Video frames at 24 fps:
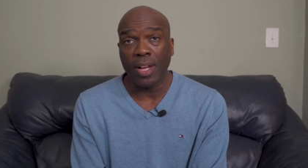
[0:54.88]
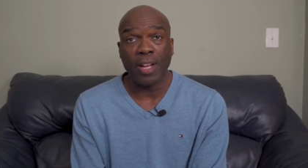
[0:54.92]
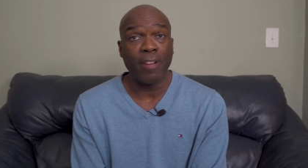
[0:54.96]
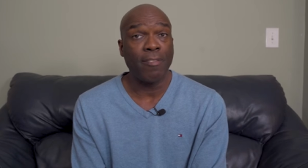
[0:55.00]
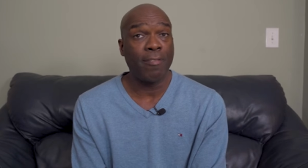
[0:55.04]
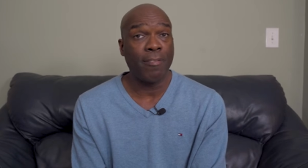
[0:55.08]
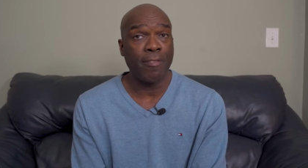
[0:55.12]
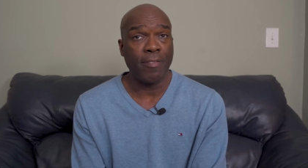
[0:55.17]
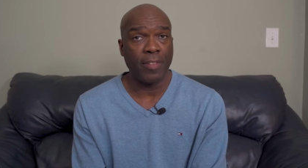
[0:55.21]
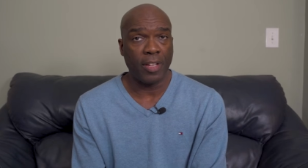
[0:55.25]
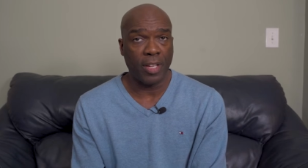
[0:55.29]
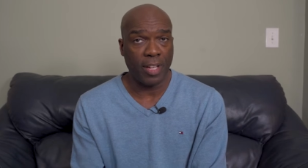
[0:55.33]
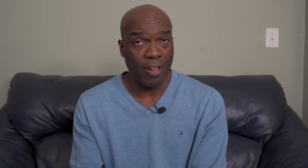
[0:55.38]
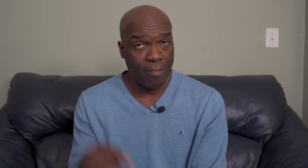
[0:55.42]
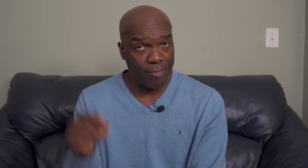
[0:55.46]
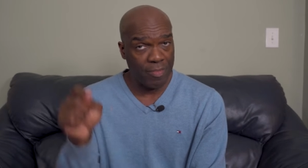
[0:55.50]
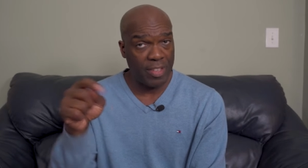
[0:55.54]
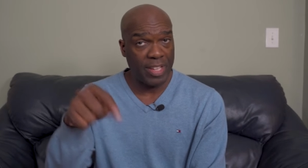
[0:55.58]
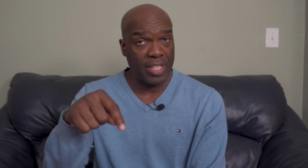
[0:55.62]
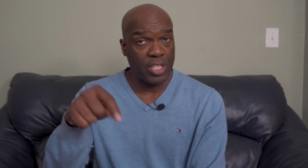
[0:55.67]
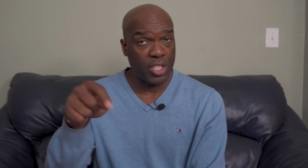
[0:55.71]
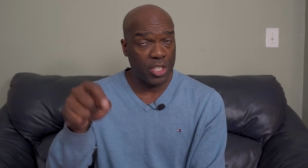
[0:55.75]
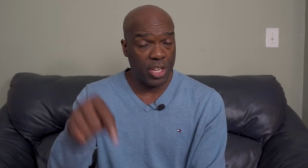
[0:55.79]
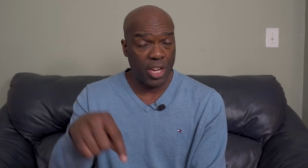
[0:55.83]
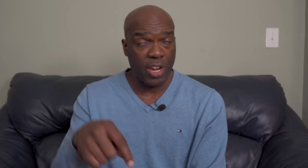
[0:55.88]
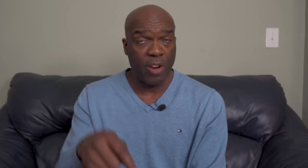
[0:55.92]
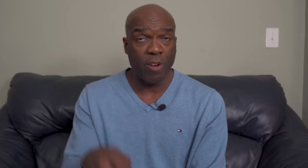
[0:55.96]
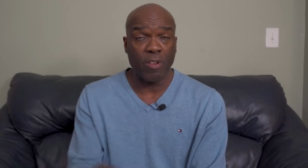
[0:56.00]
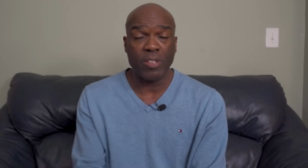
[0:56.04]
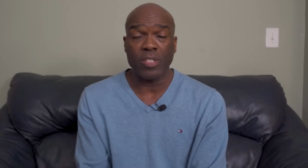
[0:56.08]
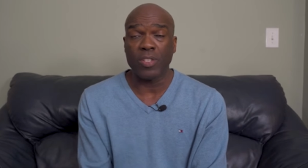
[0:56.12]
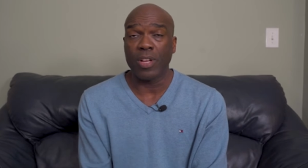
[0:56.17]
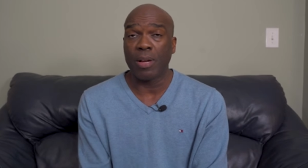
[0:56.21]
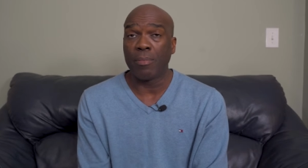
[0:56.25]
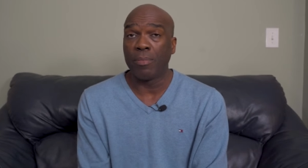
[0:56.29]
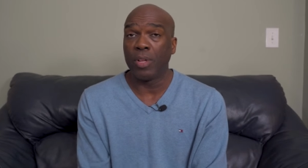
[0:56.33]
of, of this year,
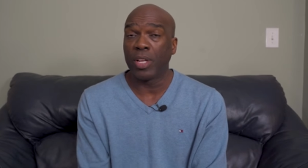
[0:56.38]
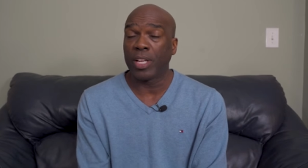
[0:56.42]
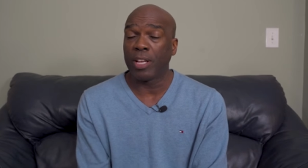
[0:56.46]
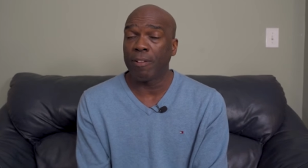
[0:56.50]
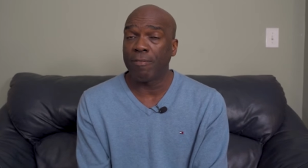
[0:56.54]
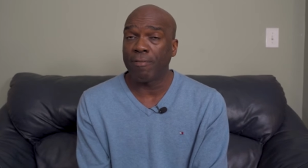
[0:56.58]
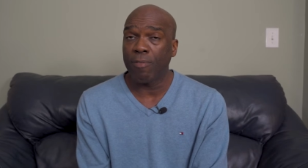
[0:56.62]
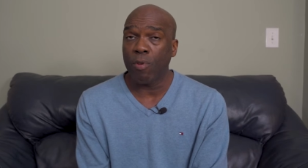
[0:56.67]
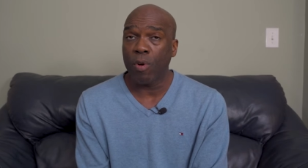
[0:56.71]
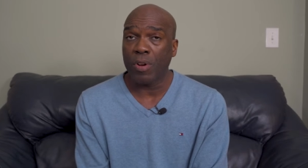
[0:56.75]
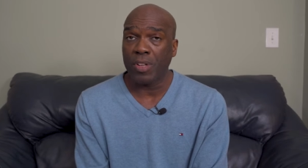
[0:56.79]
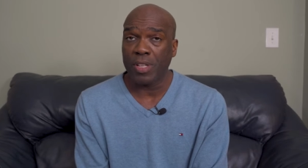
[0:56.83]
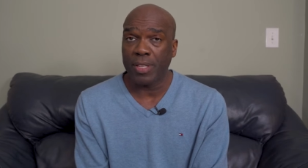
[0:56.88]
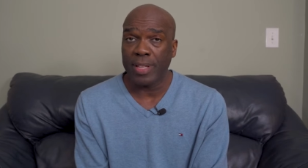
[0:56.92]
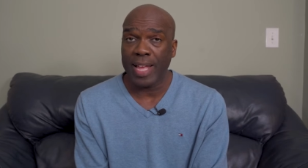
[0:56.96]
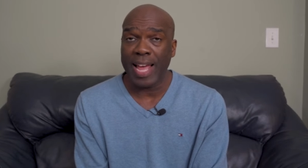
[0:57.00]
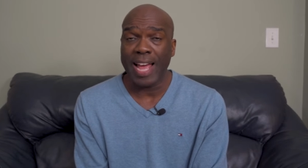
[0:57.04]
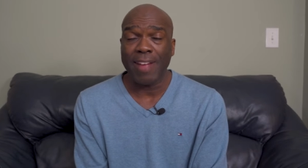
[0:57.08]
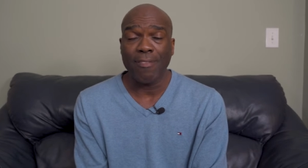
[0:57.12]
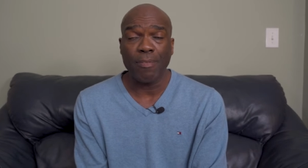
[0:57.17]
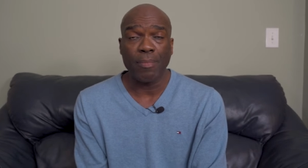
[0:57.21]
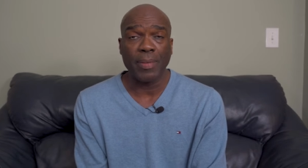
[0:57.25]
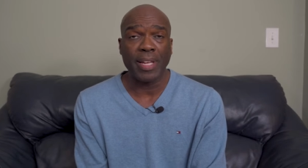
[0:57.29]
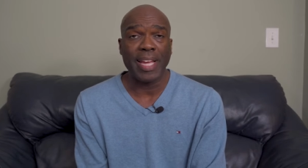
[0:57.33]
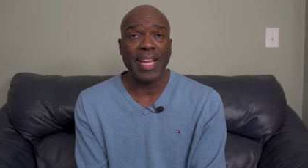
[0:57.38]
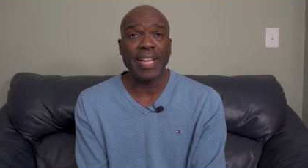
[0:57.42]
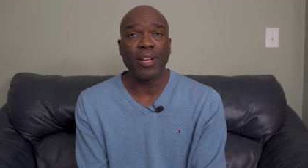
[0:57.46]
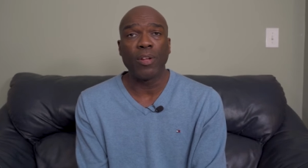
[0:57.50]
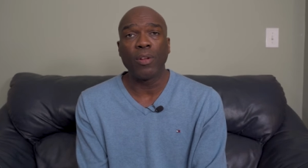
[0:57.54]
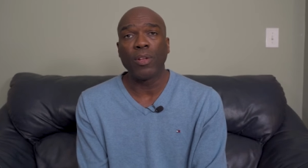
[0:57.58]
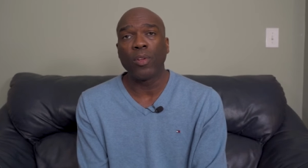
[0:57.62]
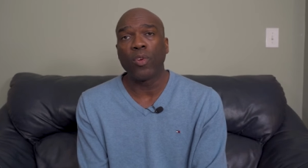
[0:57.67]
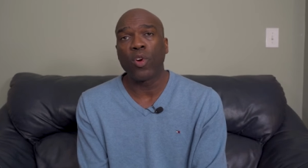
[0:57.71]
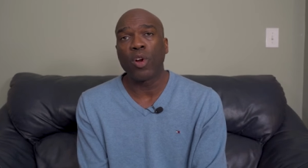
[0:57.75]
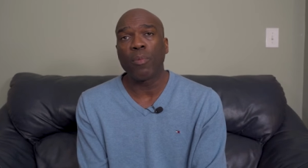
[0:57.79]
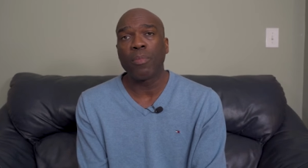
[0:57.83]
so I'm looking forward to that from
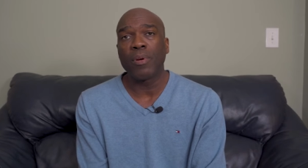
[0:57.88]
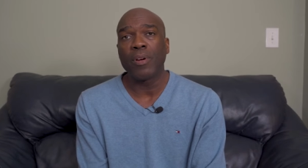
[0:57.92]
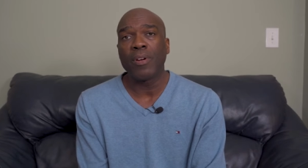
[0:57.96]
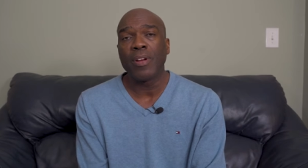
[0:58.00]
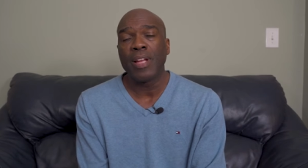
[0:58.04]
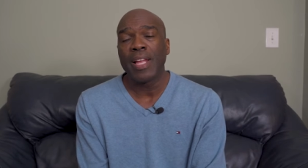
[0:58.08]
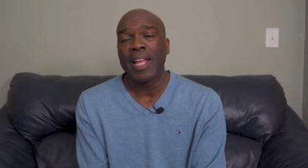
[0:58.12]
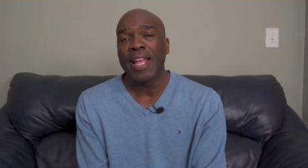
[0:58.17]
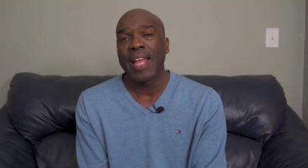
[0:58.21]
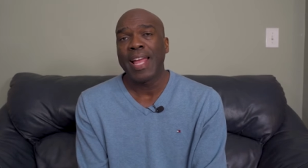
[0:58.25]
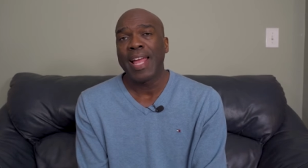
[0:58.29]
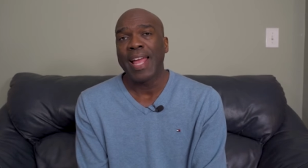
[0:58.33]
Kino Lorber.